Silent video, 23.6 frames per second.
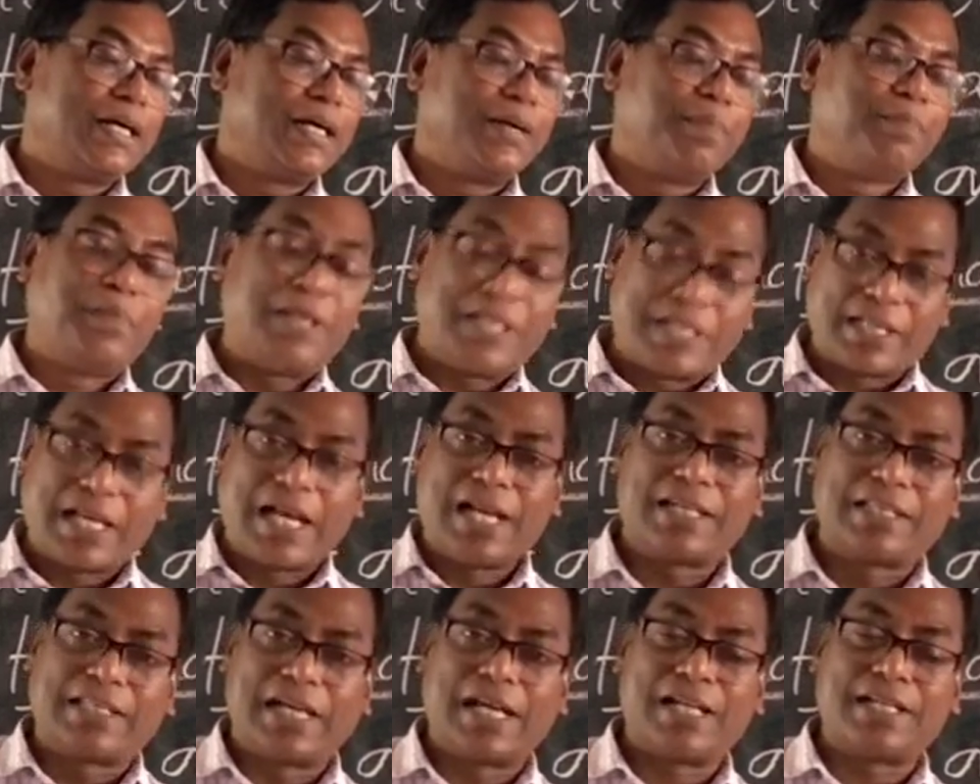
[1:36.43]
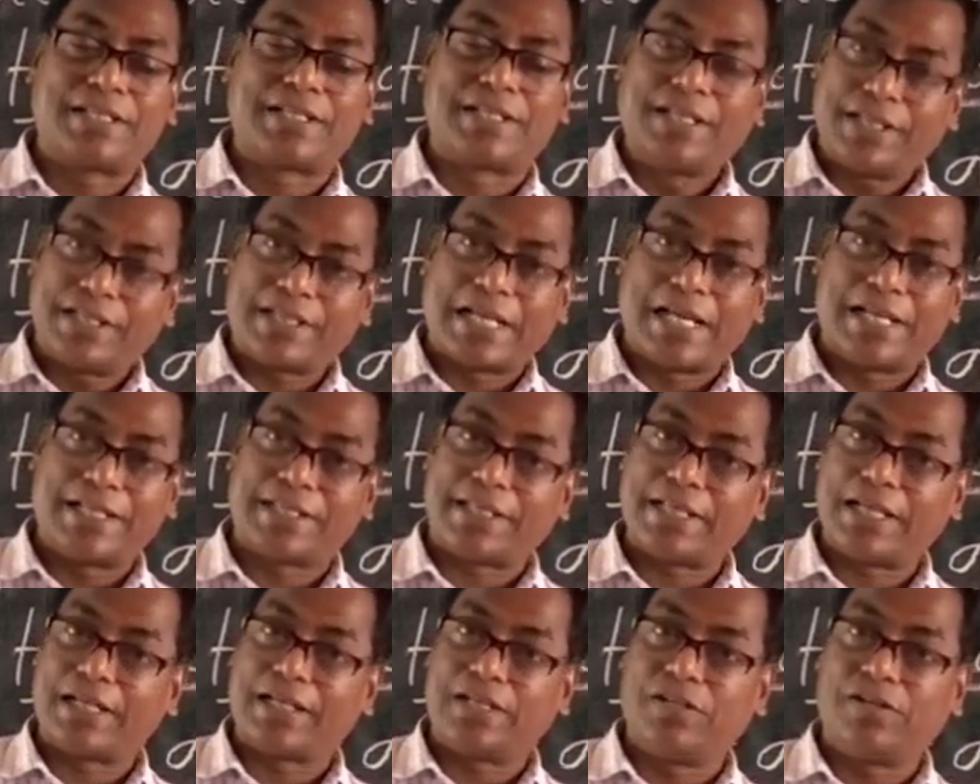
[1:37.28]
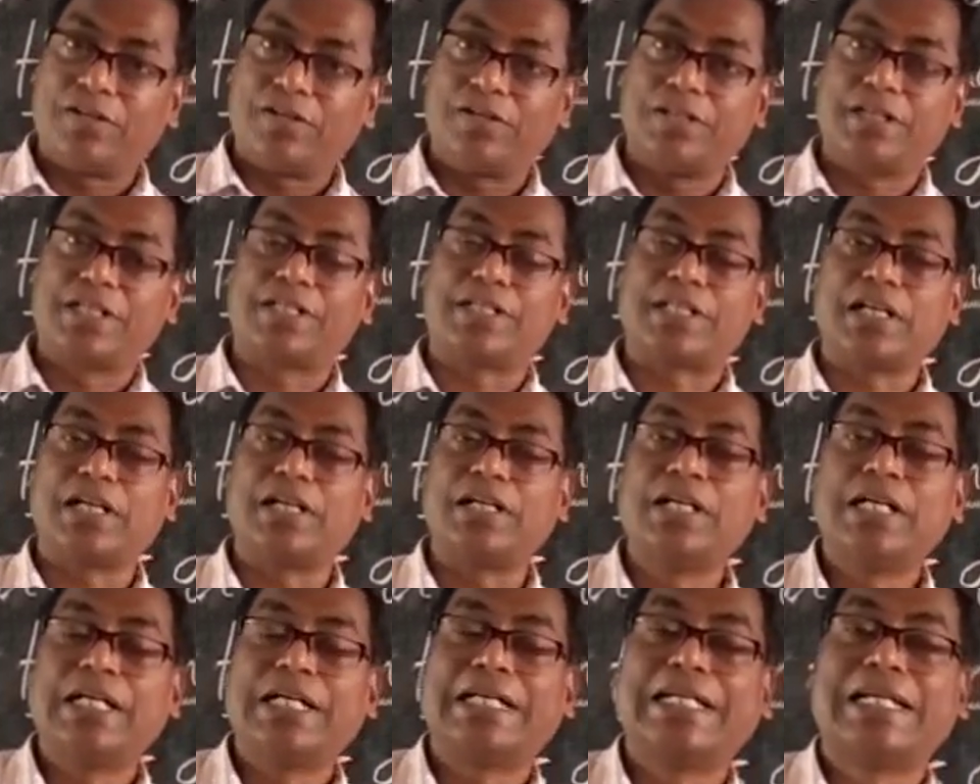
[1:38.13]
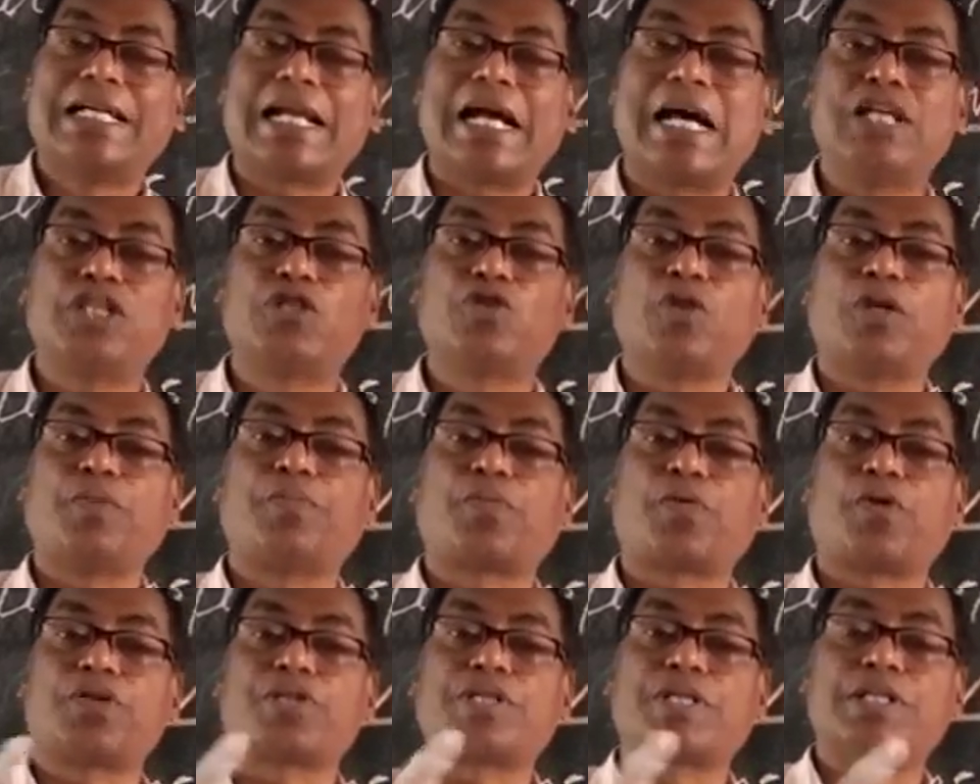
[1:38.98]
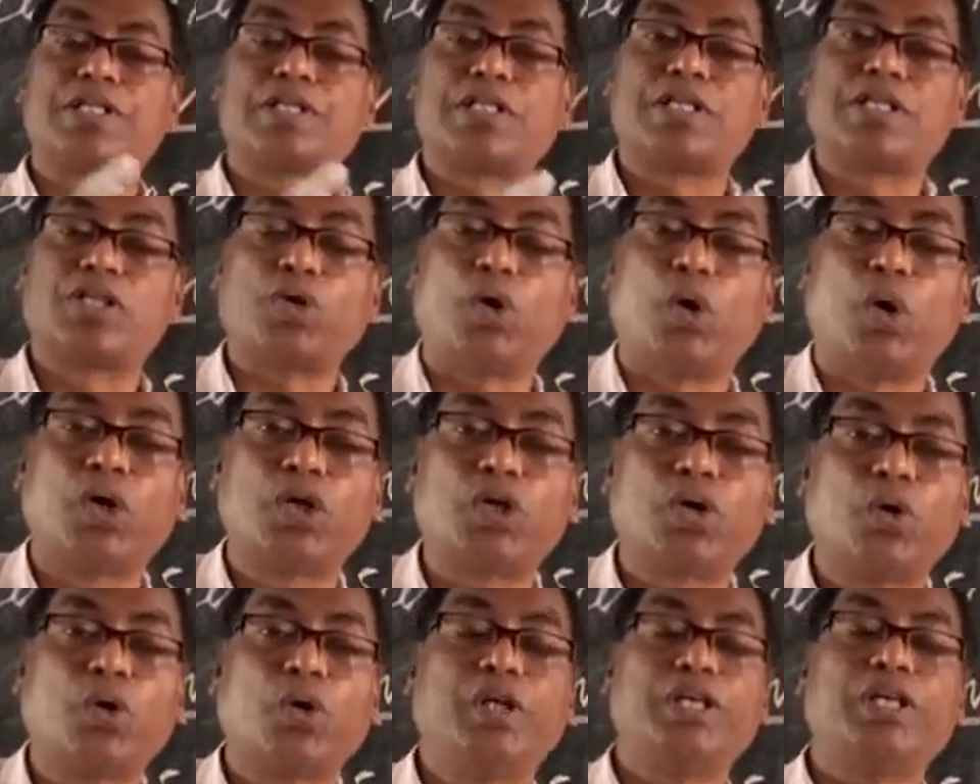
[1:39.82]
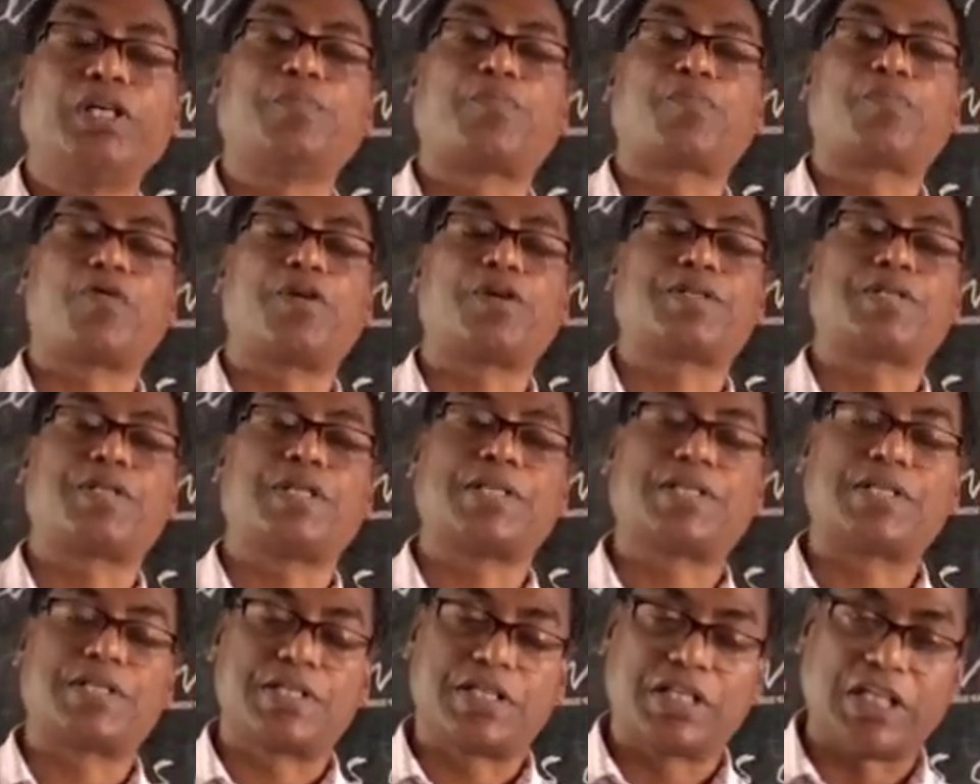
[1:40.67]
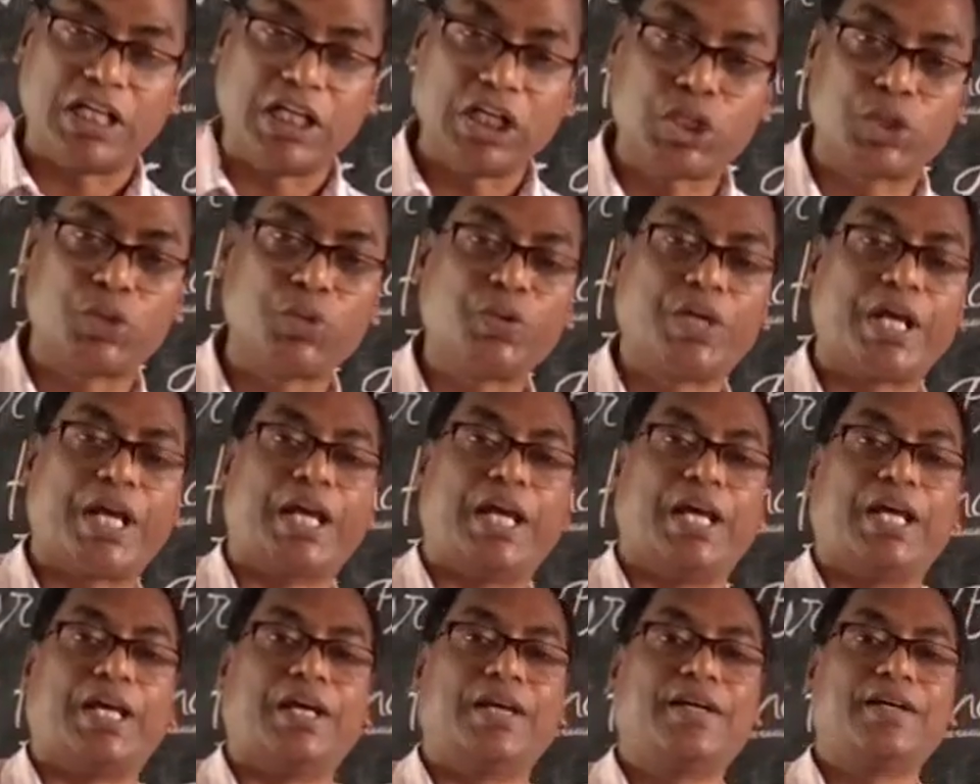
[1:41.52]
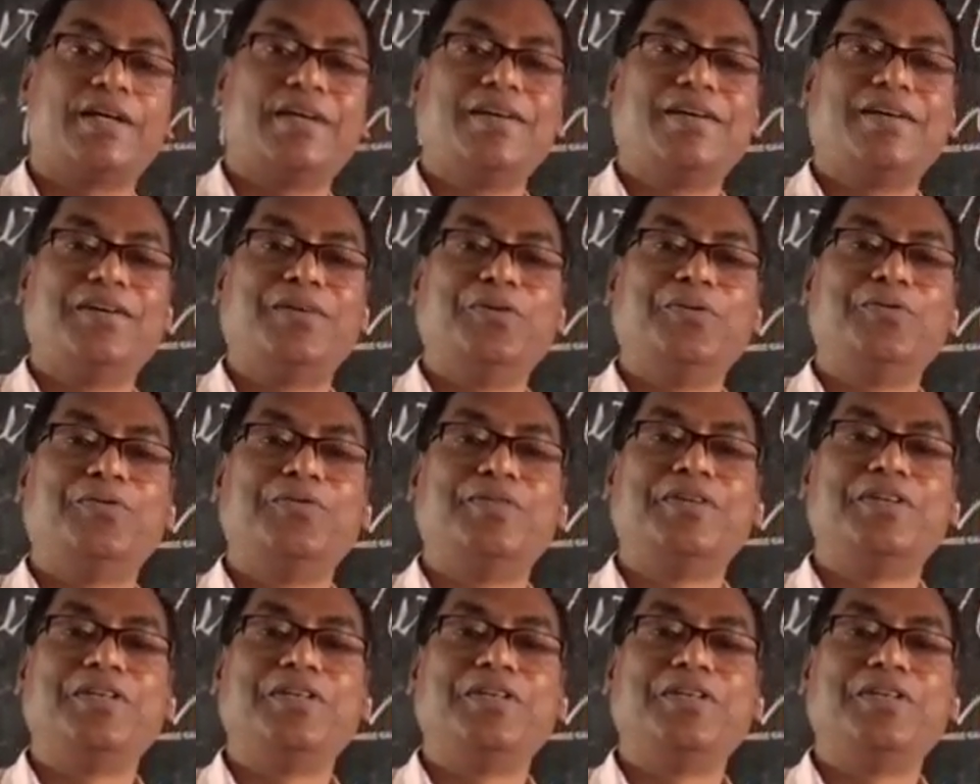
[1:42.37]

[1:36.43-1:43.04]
Besides that, since I said no, it's a gradual process, it's an ongoing process till today.